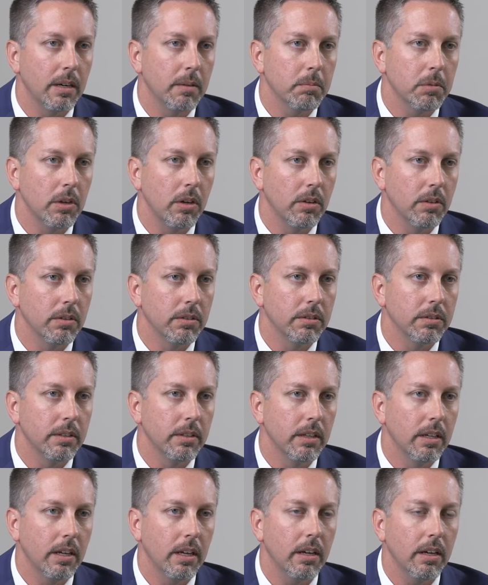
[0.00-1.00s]
called
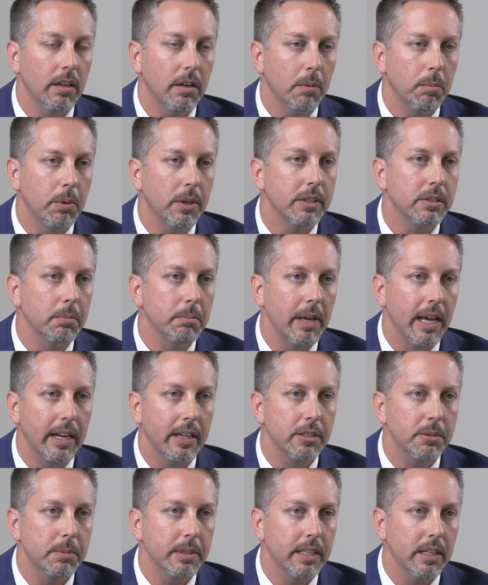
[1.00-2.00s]
appraisal
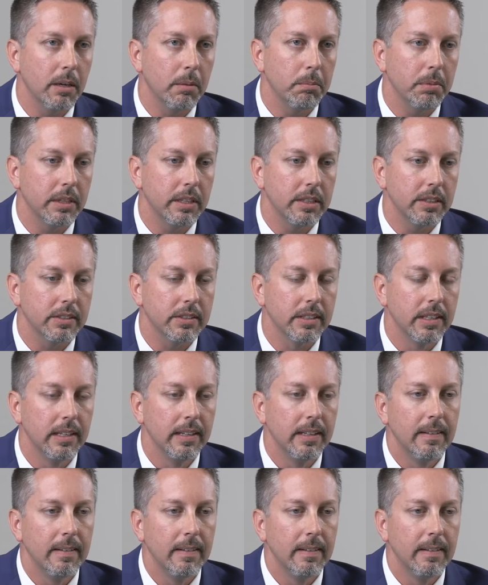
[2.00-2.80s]
management companies